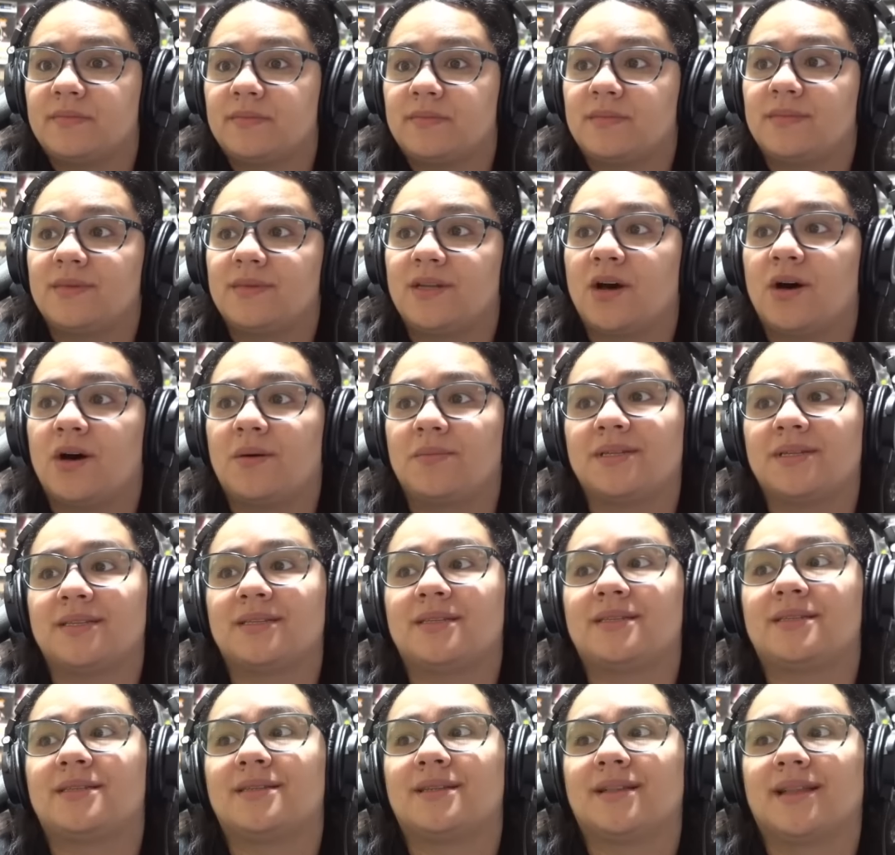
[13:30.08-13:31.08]
Tommy
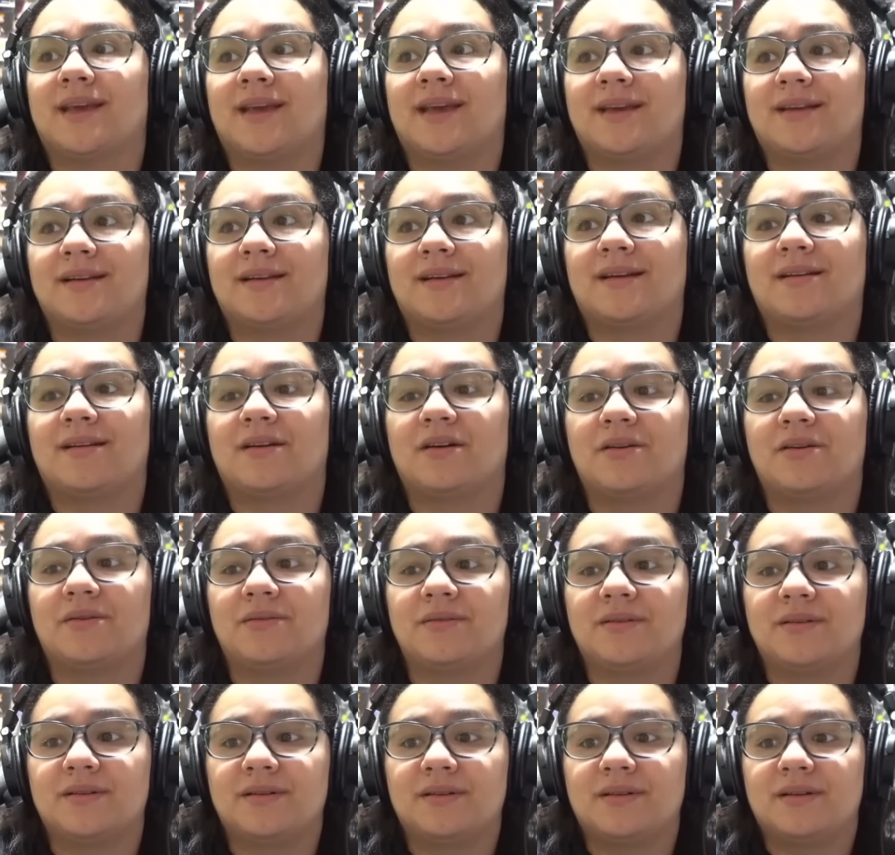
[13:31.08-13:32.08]
Slater. Tommy?
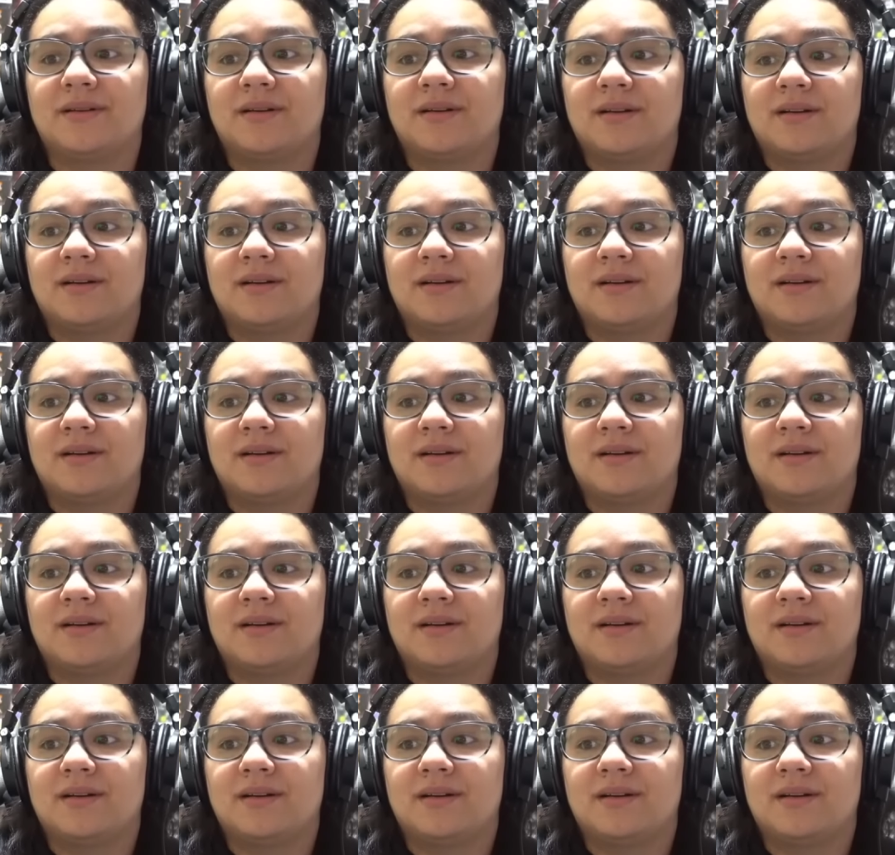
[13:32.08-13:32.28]
Oh.